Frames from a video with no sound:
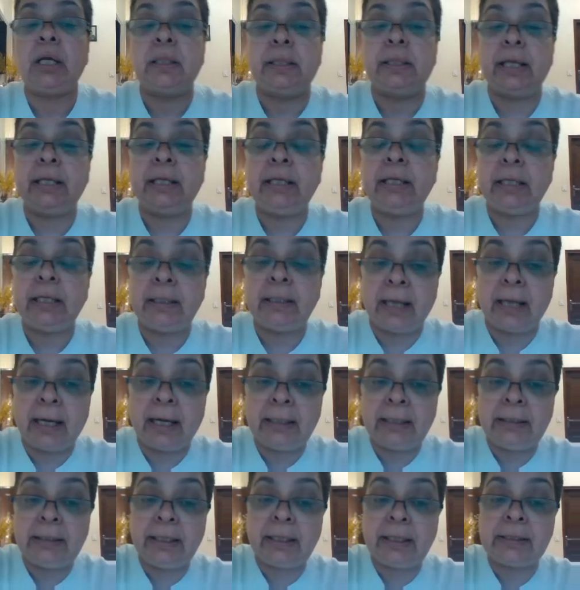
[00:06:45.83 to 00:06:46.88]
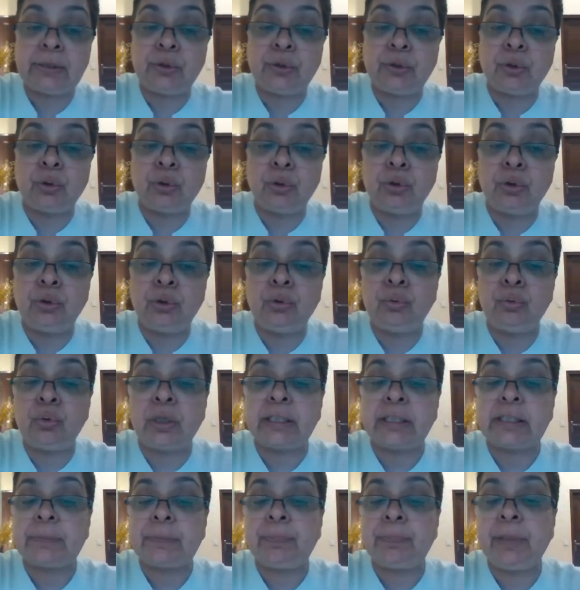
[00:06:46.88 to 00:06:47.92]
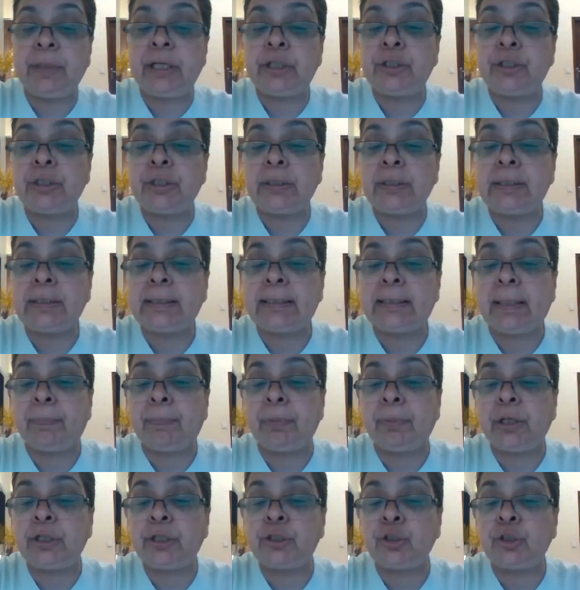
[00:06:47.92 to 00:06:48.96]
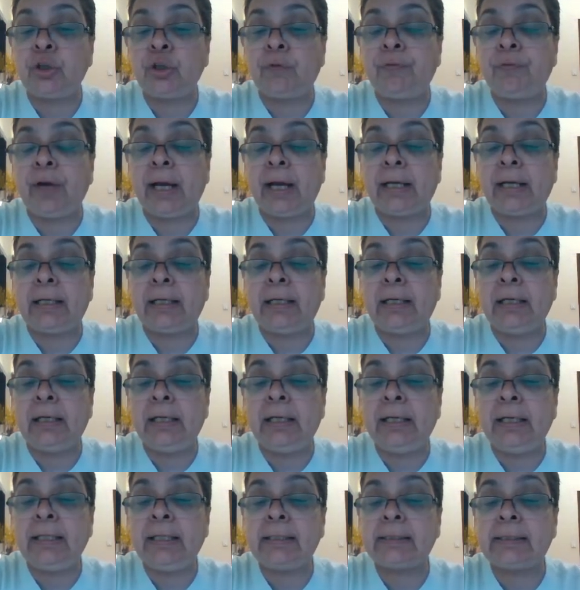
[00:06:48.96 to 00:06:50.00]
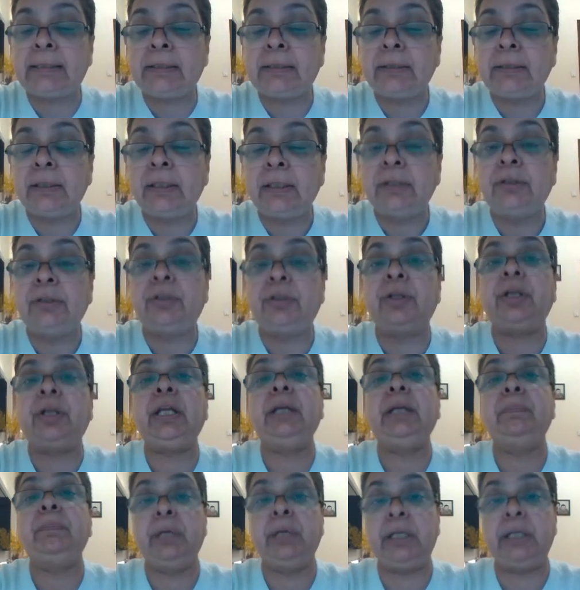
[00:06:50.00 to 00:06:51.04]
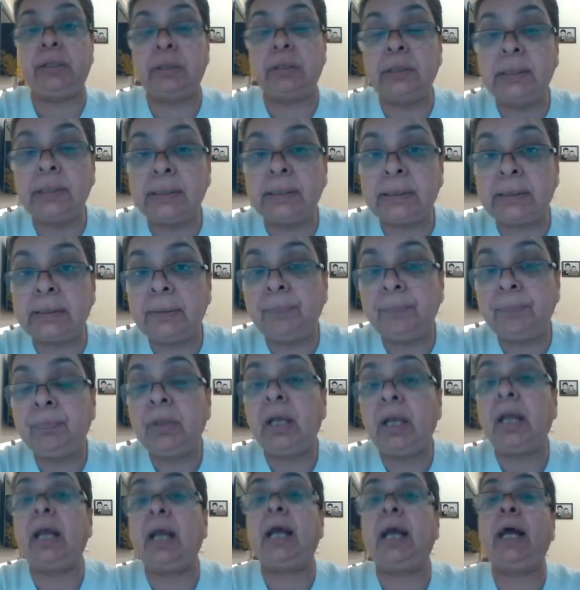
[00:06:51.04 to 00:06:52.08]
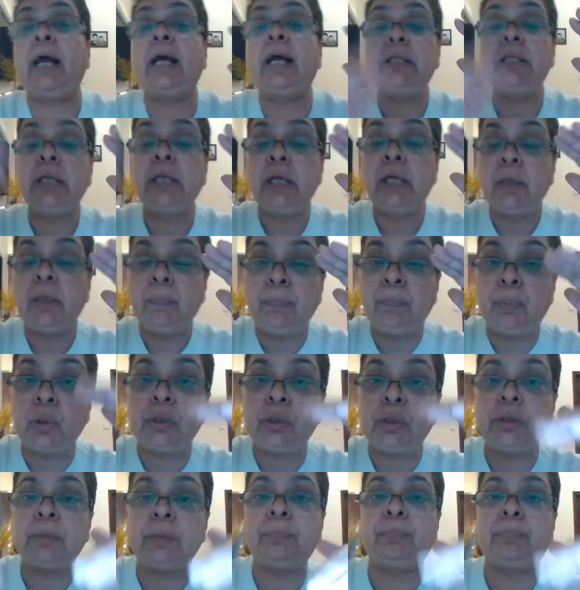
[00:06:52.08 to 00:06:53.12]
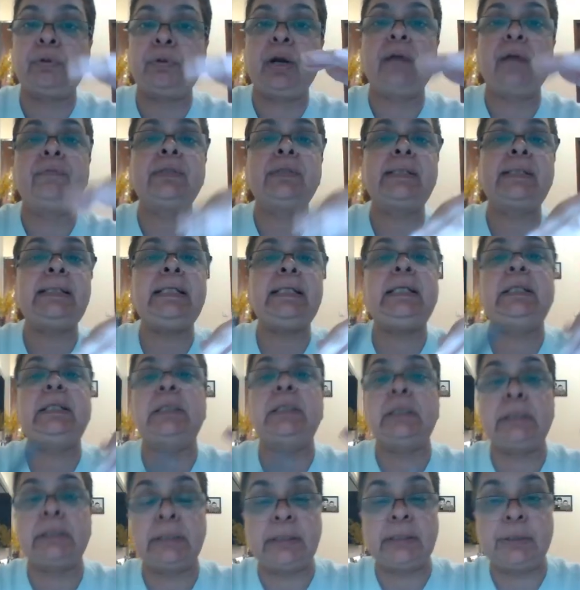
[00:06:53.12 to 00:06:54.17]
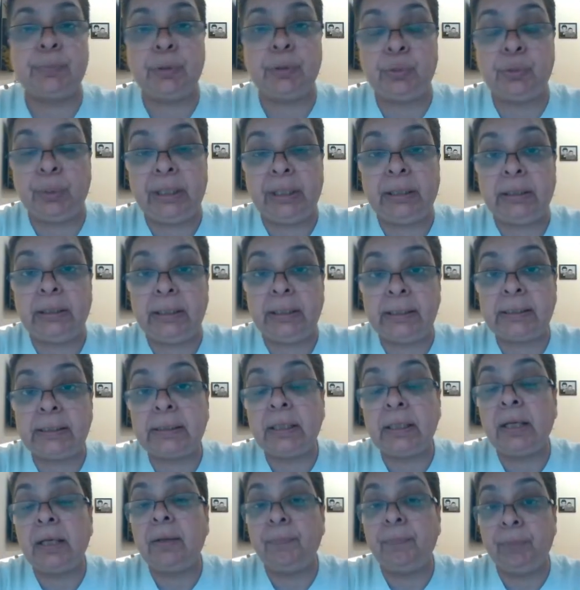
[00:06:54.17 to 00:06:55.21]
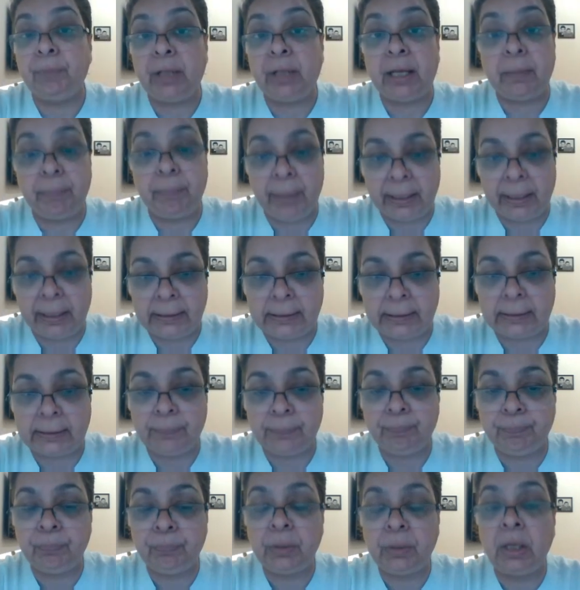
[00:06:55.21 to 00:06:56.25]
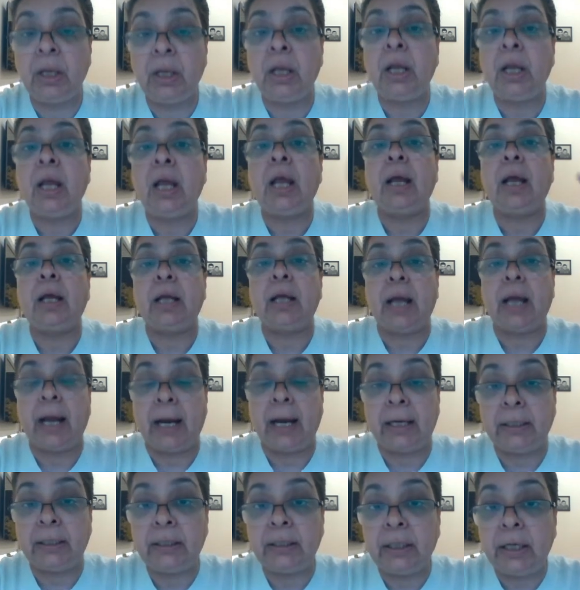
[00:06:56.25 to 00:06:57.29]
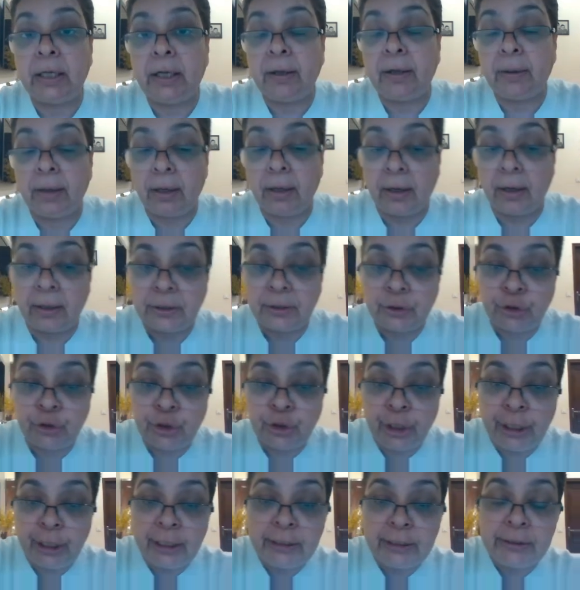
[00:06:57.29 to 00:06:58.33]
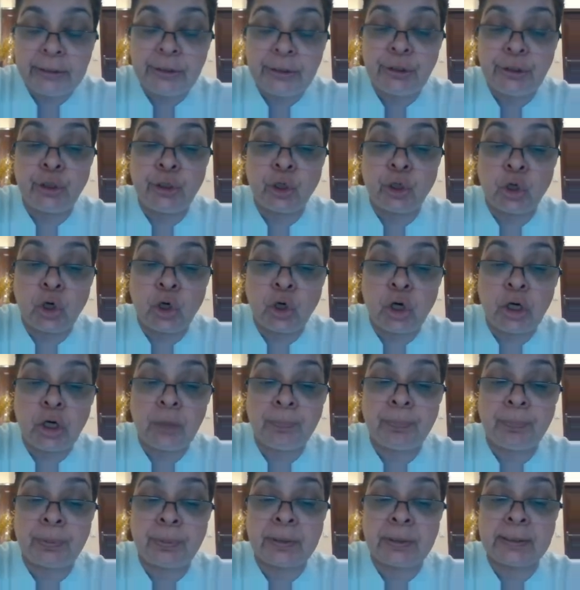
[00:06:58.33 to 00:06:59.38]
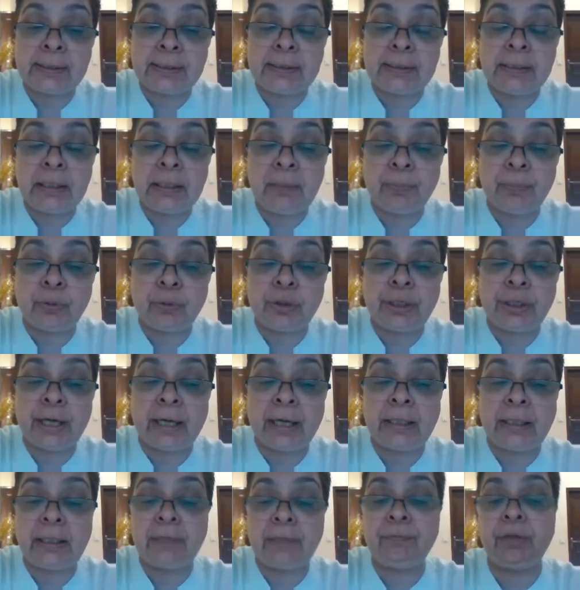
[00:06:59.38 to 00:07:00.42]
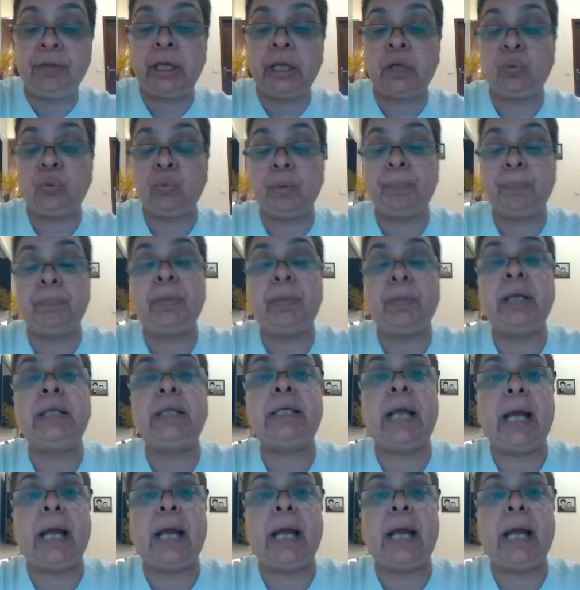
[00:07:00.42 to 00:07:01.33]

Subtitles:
then in that case you're going to do a spatial separation of at least 3 meters and put privacy curtains between their beds, and change your personal protective equipment